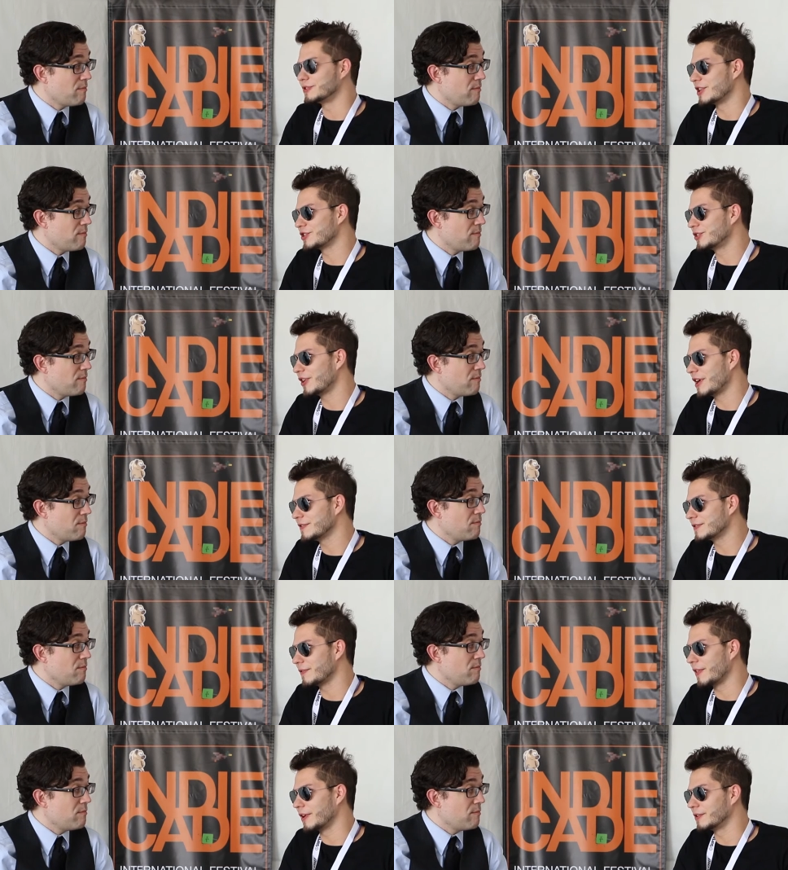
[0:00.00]
Speaker 1: flash drives
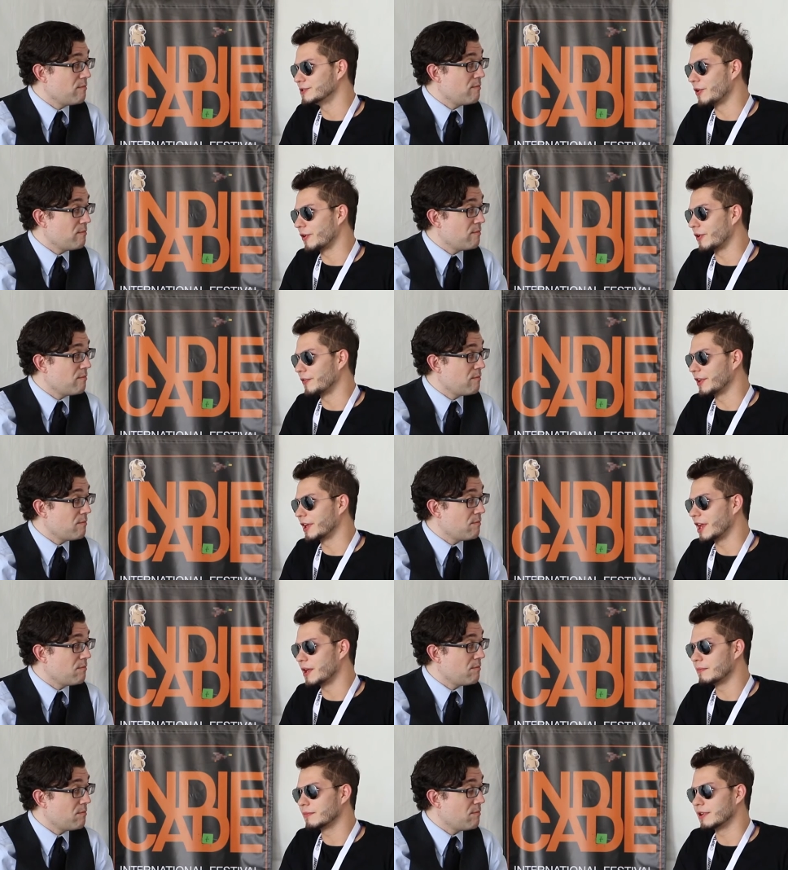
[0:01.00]
with the logo of the
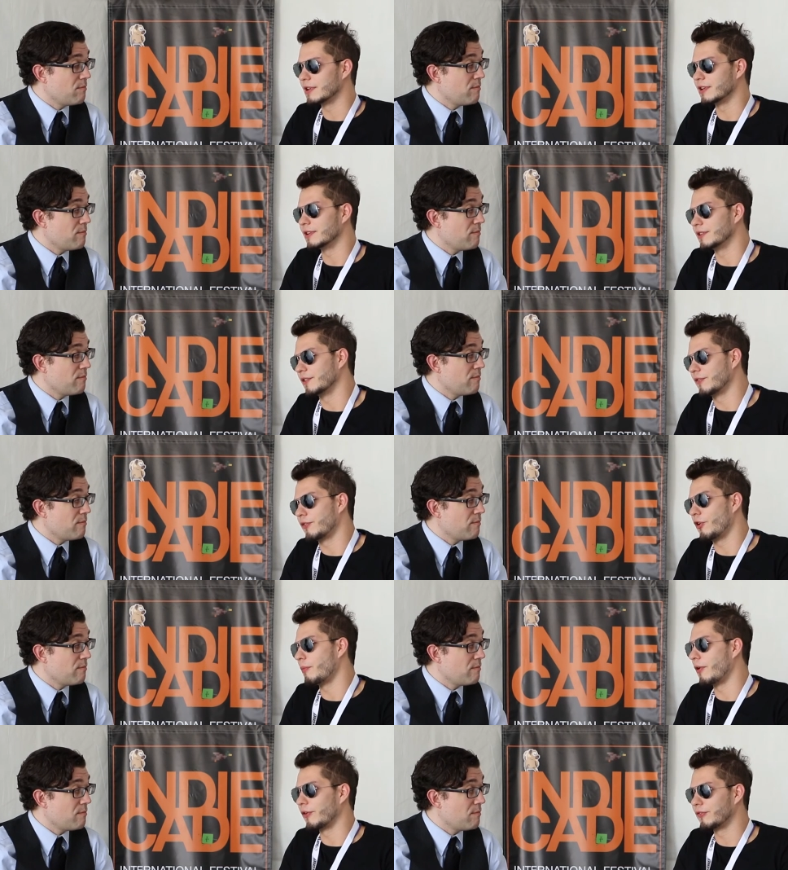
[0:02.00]
game in the
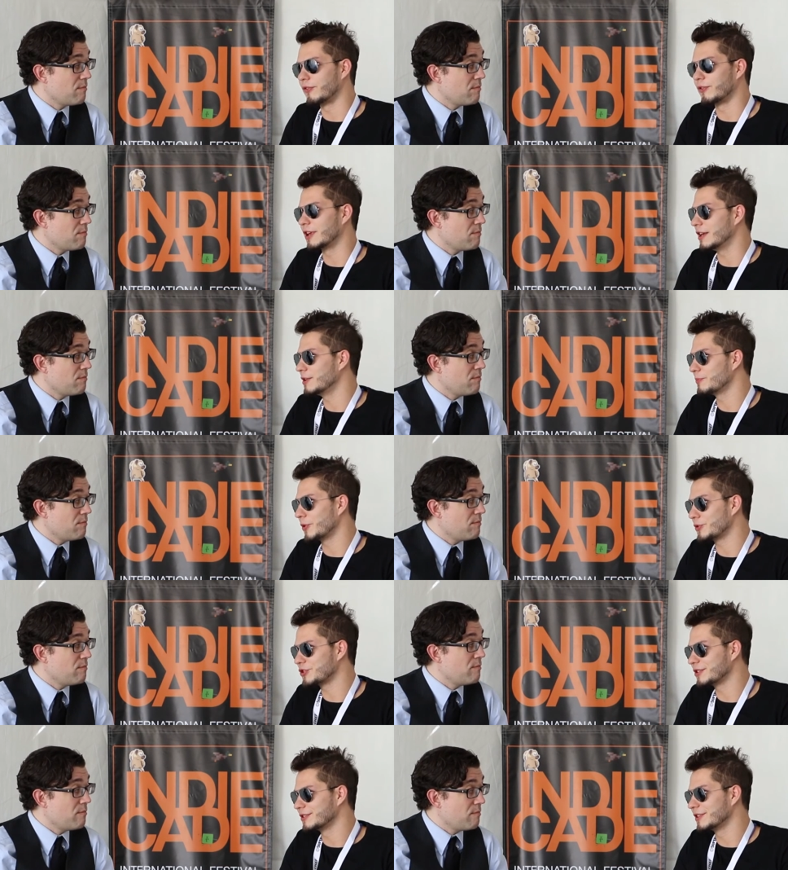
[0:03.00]
form of healing
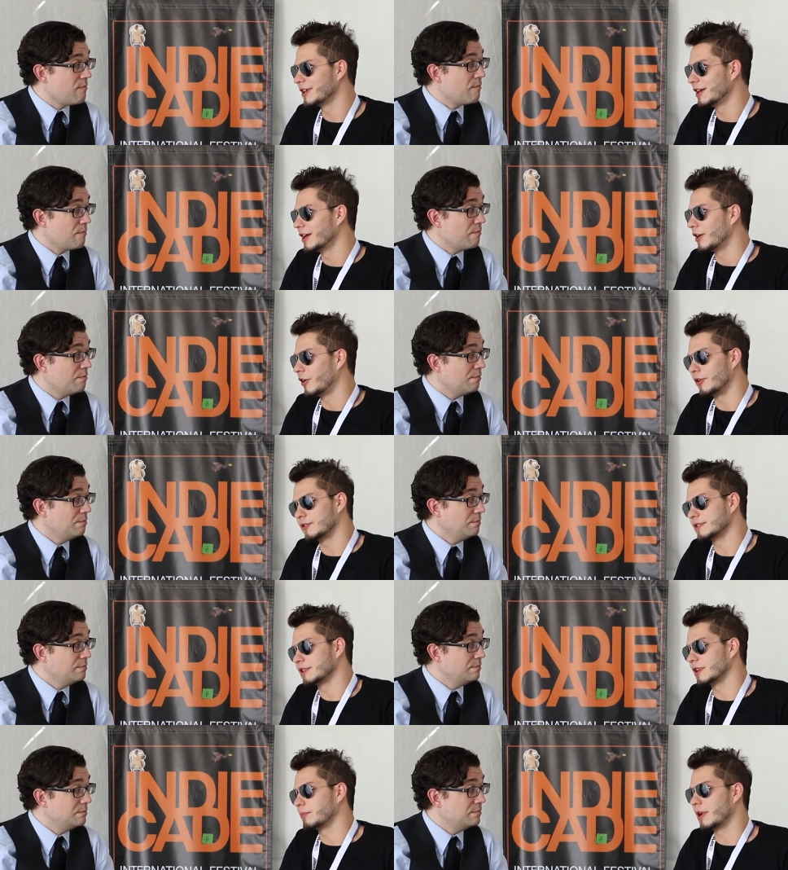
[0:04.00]
potion.
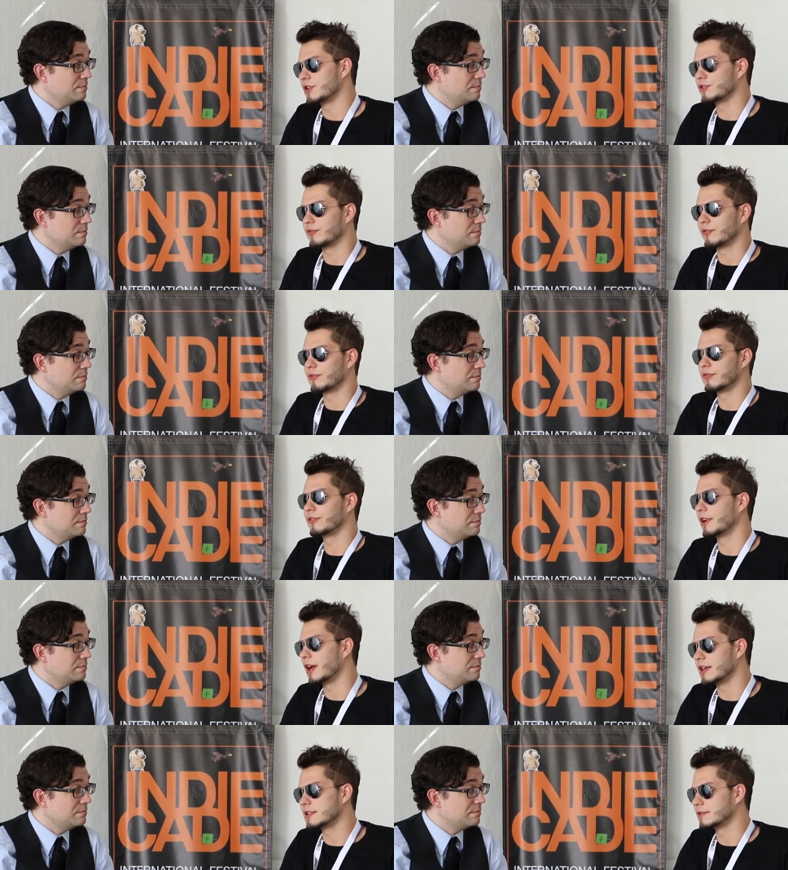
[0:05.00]
Also a bunch of
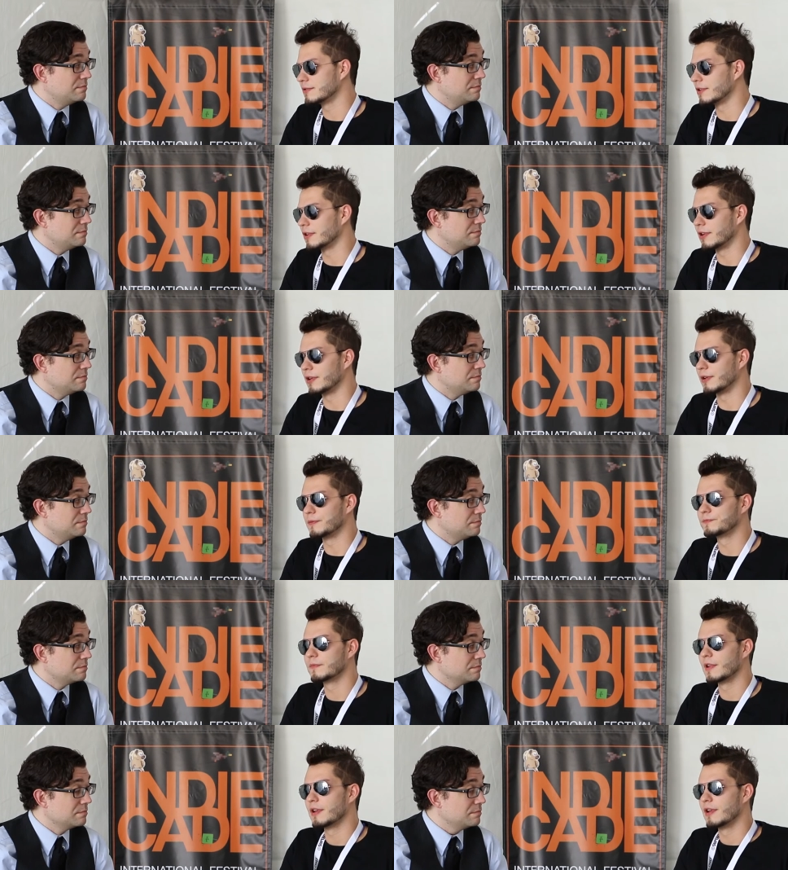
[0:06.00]
guys uh,
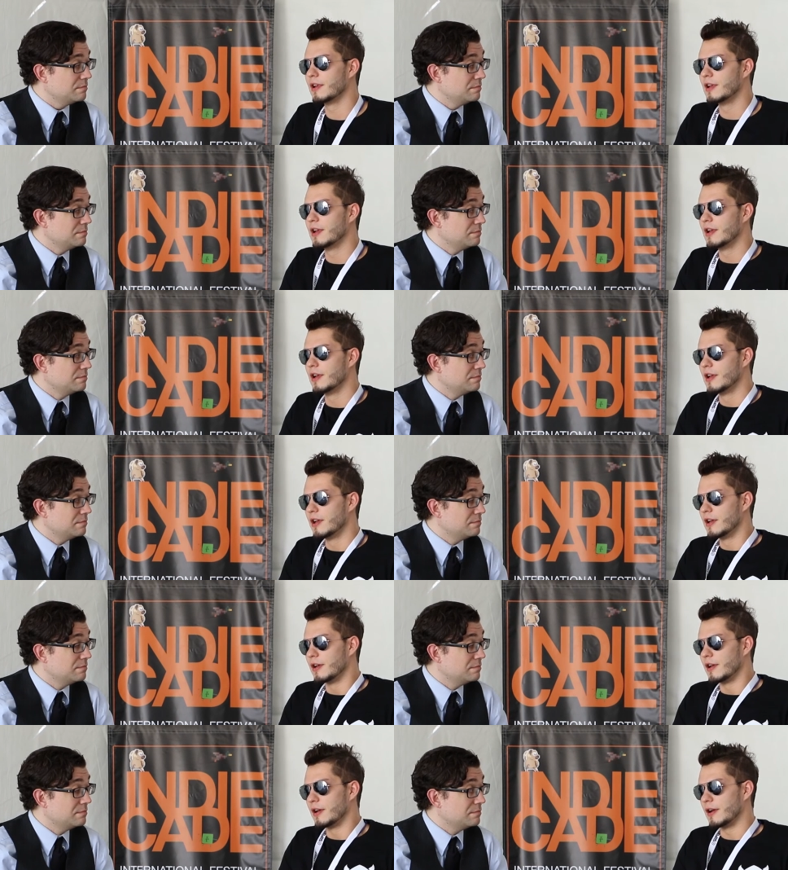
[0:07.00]

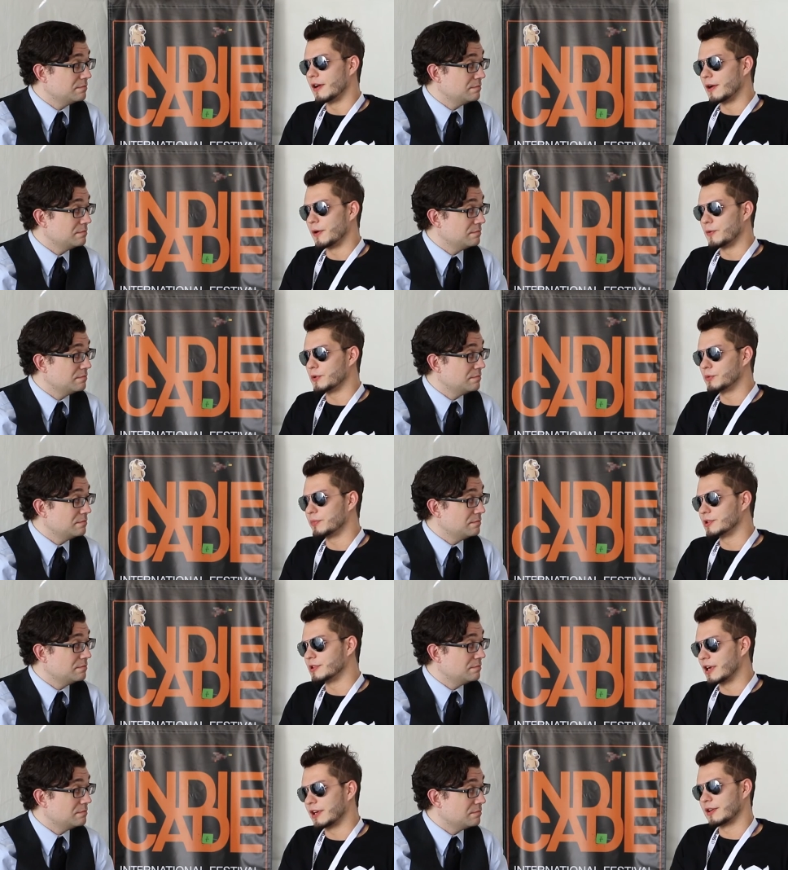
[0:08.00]
Uh, will be
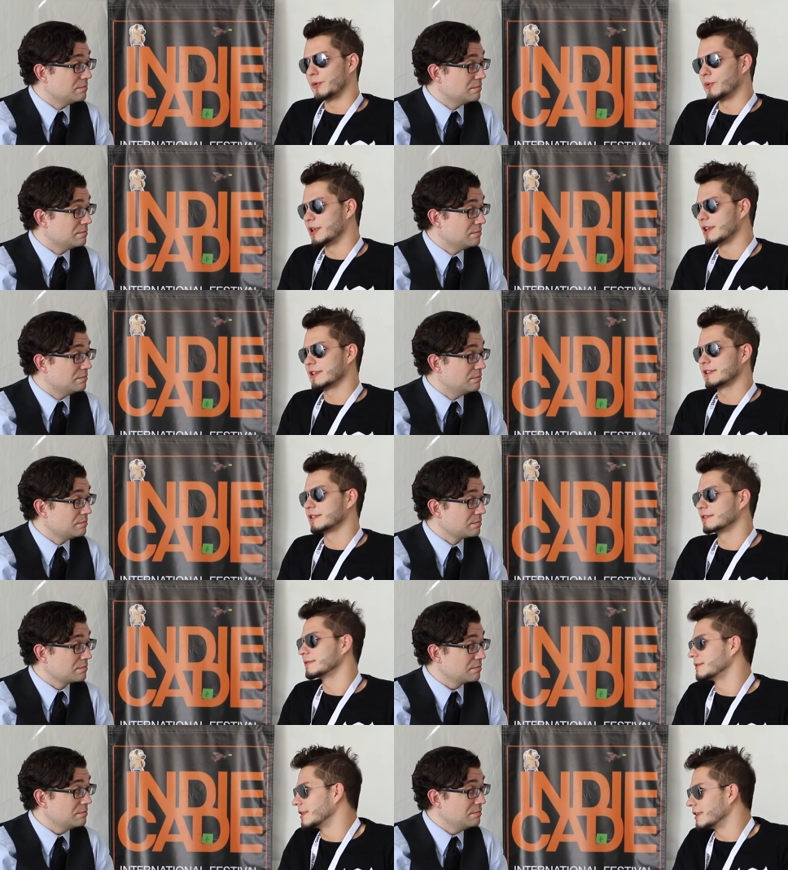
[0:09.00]
like uh, winners
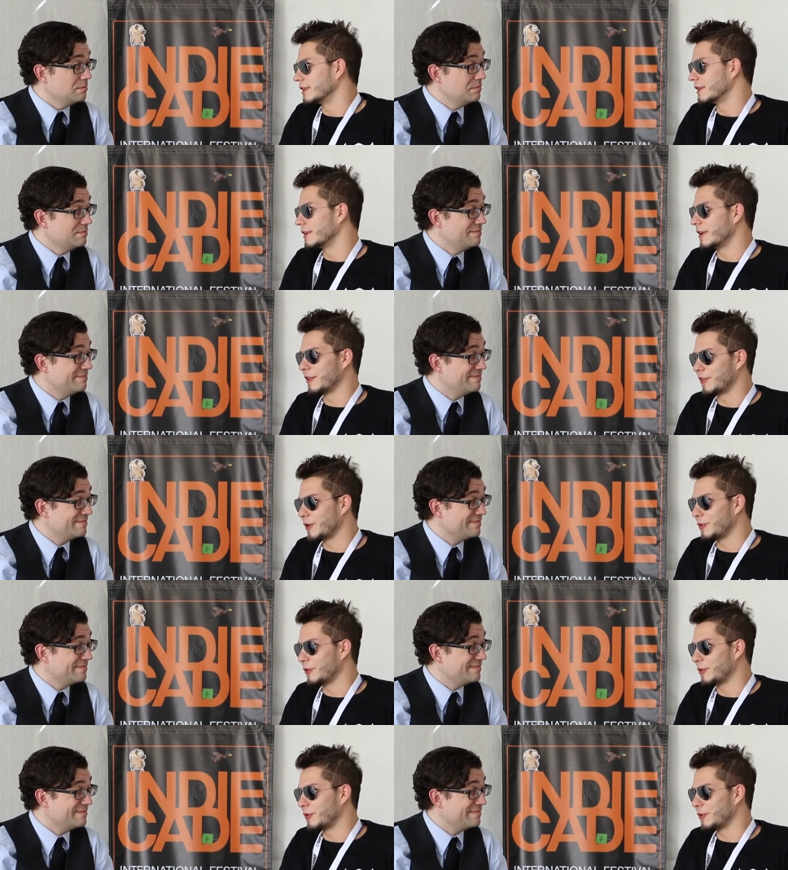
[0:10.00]
uh, at